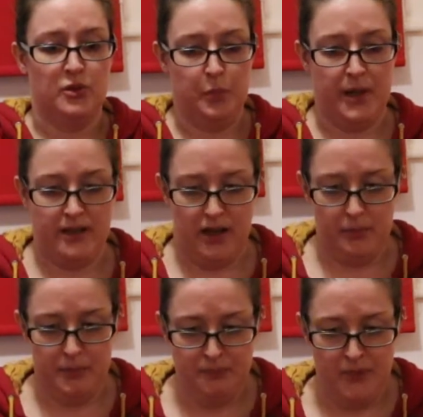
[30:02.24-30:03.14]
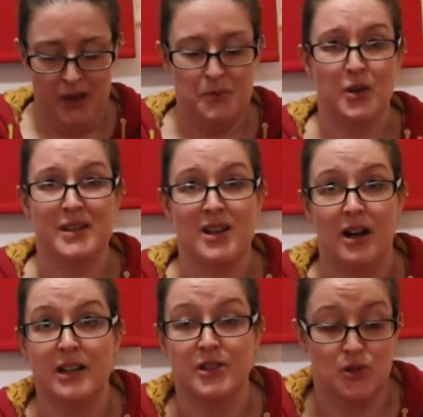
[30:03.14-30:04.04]
all pinned up. Not
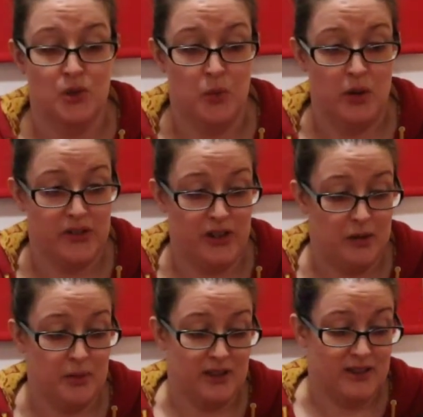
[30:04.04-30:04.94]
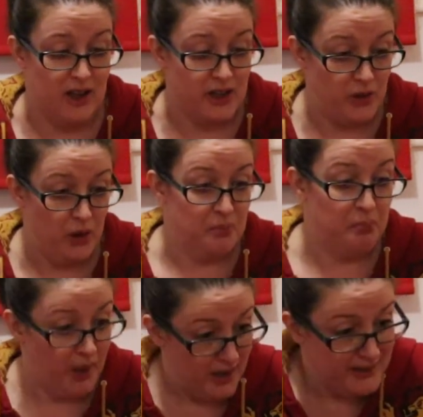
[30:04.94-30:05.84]
entirely sure what side I'm going to start on,
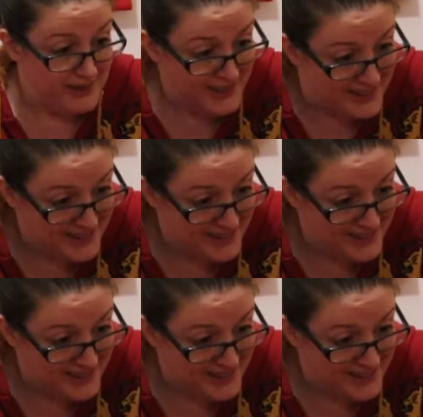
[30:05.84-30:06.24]
but